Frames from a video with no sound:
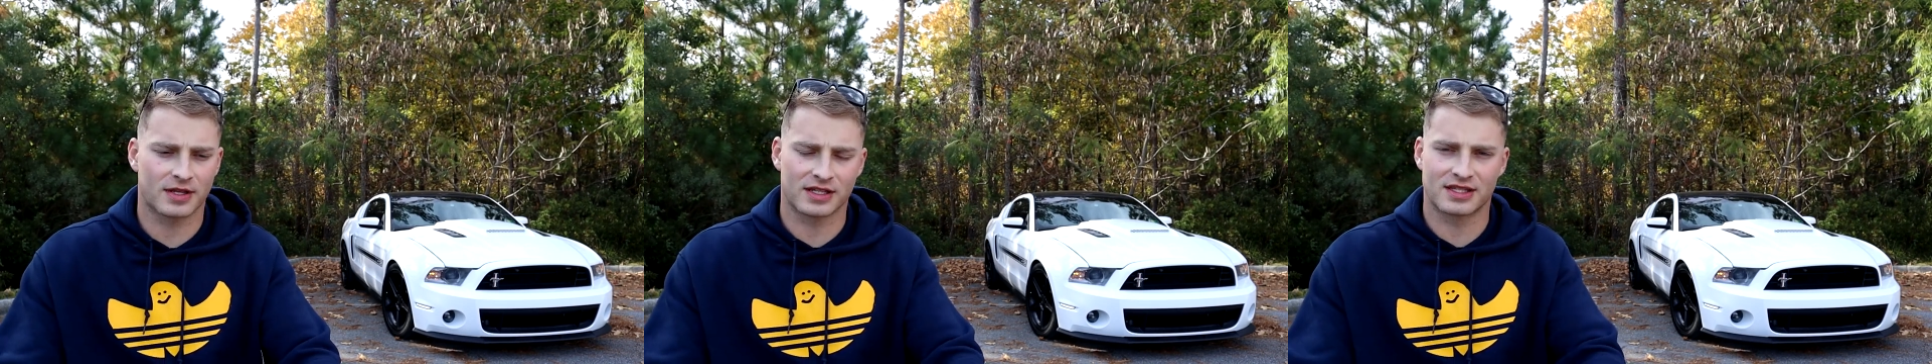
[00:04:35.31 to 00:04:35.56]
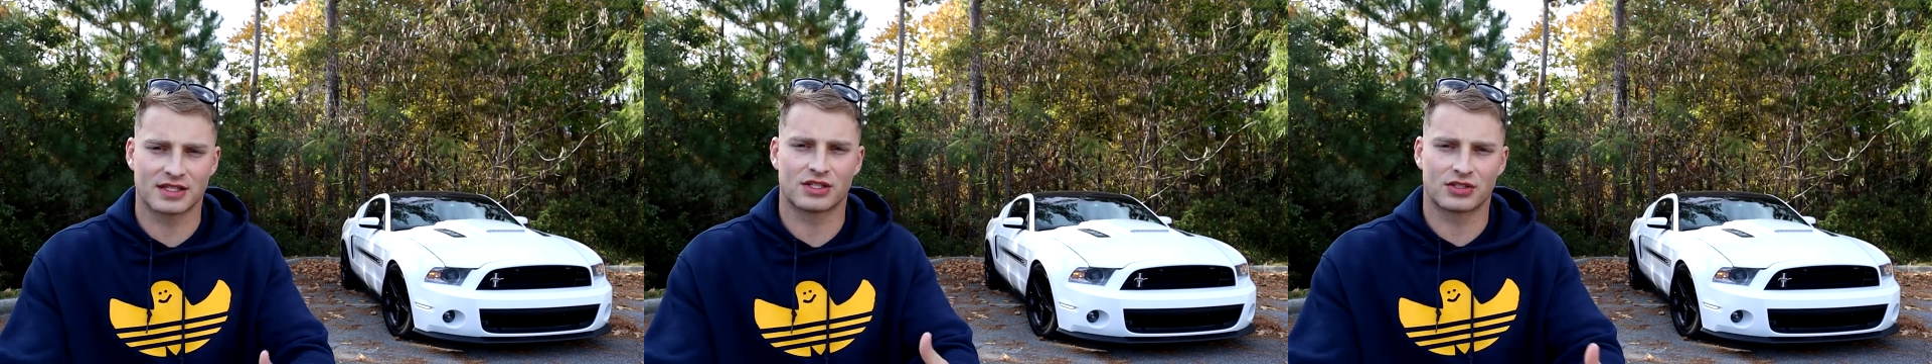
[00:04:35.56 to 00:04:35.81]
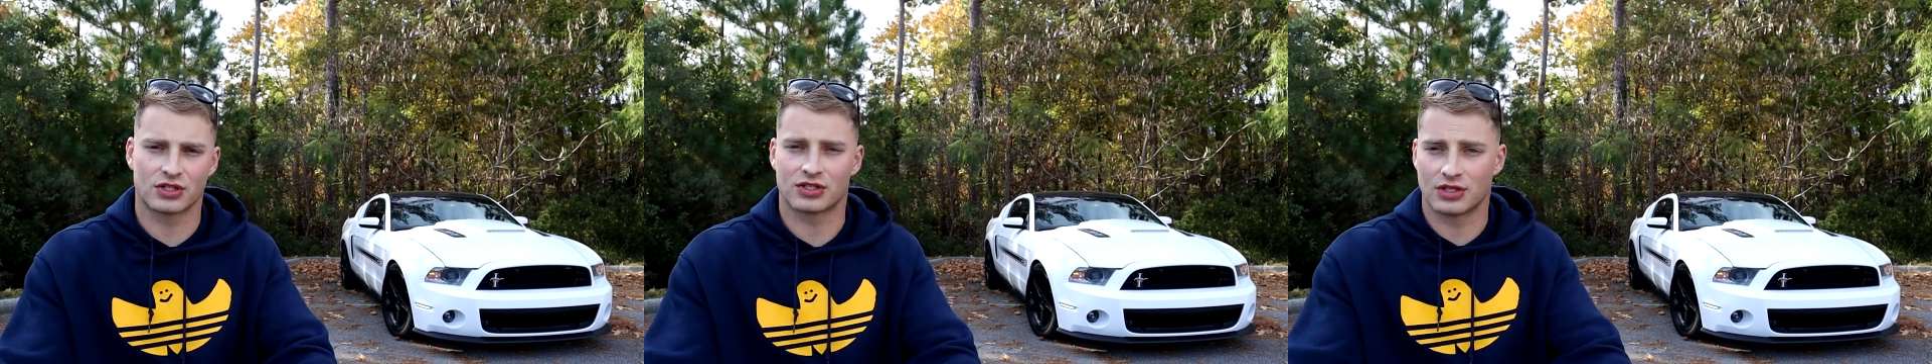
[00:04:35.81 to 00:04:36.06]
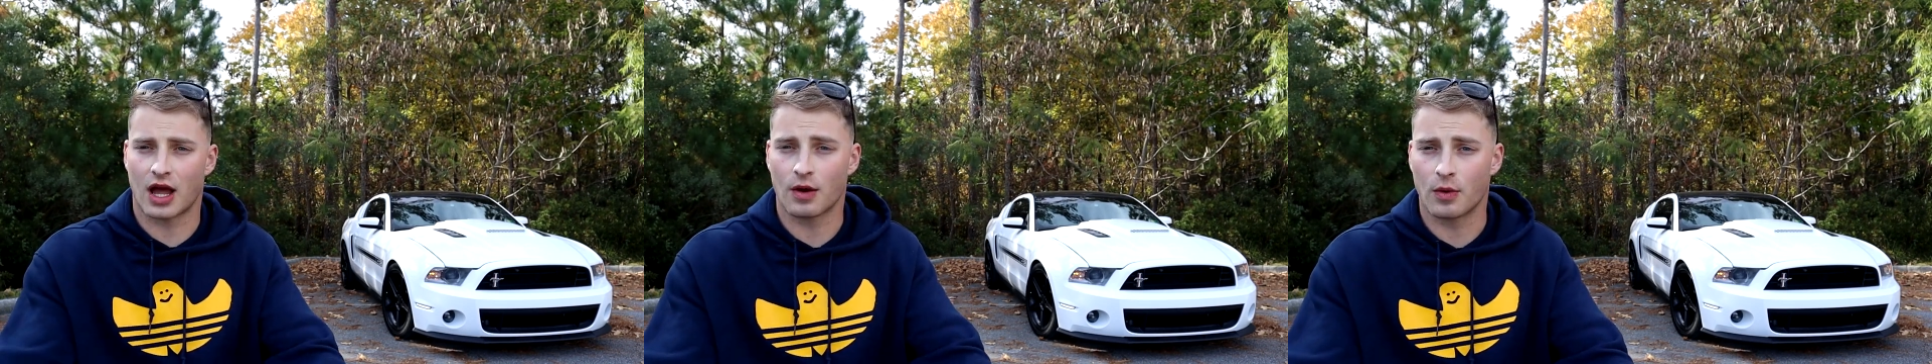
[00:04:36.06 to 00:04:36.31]
Because this is
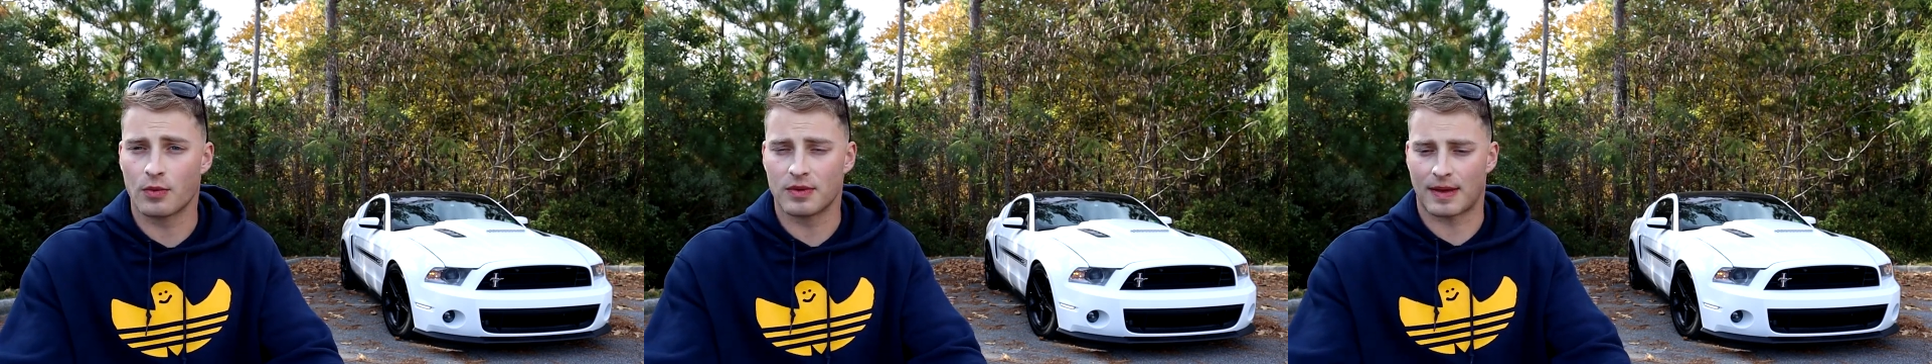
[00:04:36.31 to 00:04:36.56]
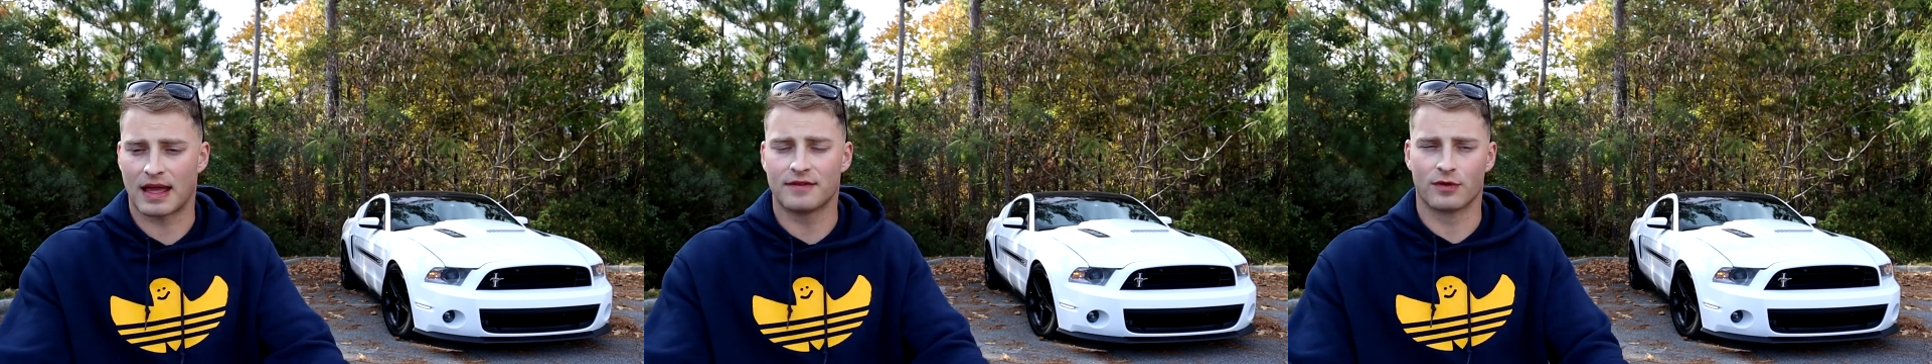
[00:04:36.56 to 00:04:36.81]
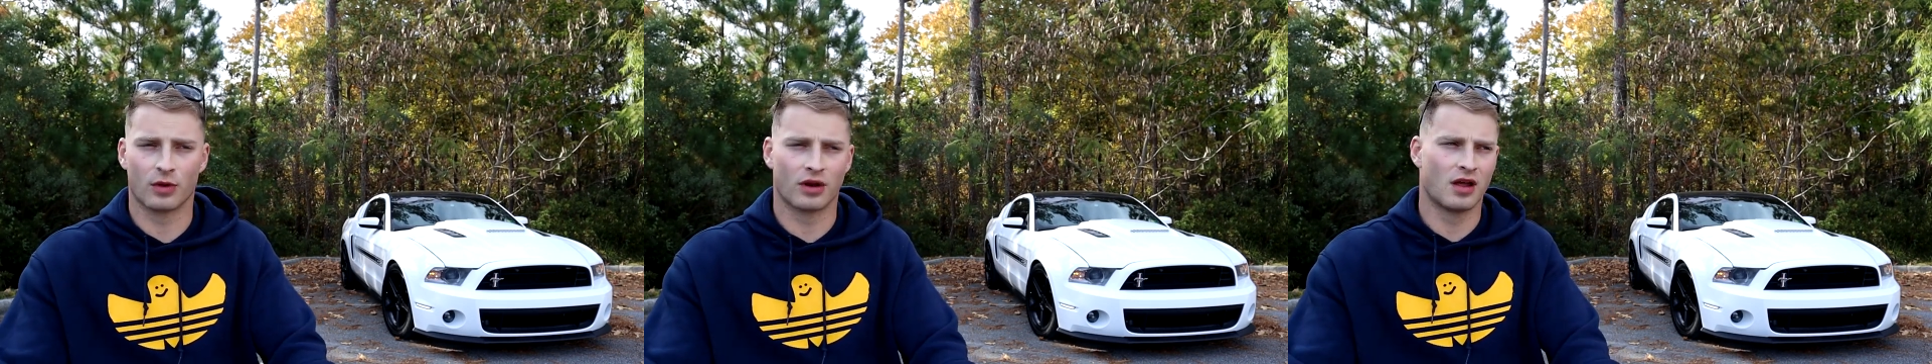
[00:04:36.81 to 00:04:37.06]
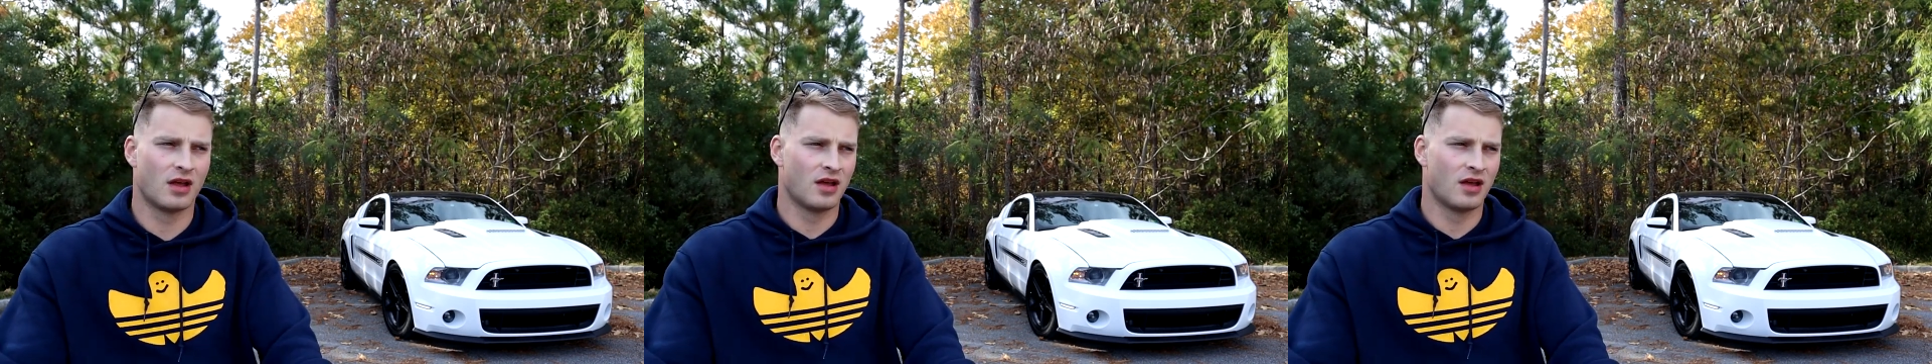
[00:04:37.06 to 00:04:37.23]
just not what we paid for